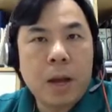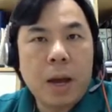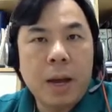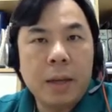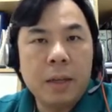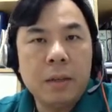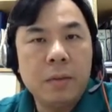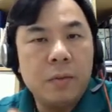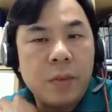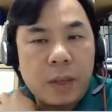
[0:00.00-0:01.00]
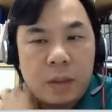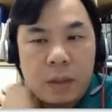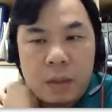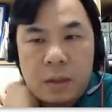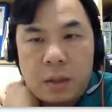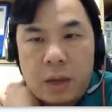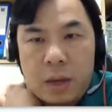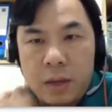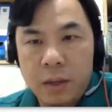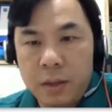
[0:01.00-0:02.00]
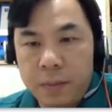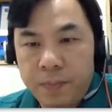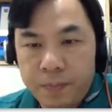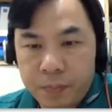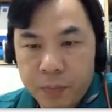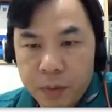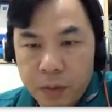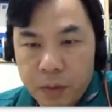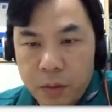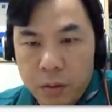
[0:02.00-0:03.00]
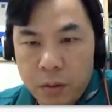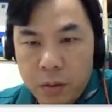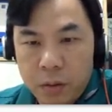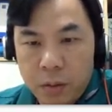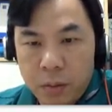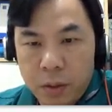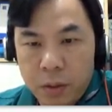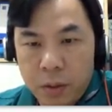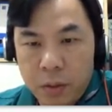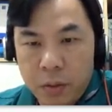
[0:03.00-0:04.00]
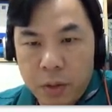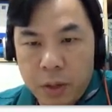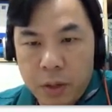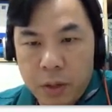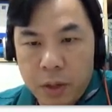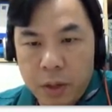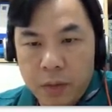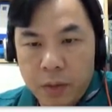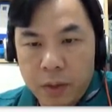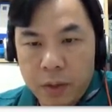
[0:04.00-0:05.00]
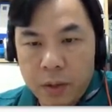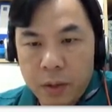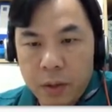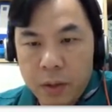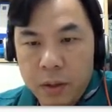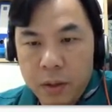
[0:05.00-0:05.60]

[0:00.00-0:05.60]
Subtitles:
eigenvectors as, so sometimes you can write your eigenvectors as,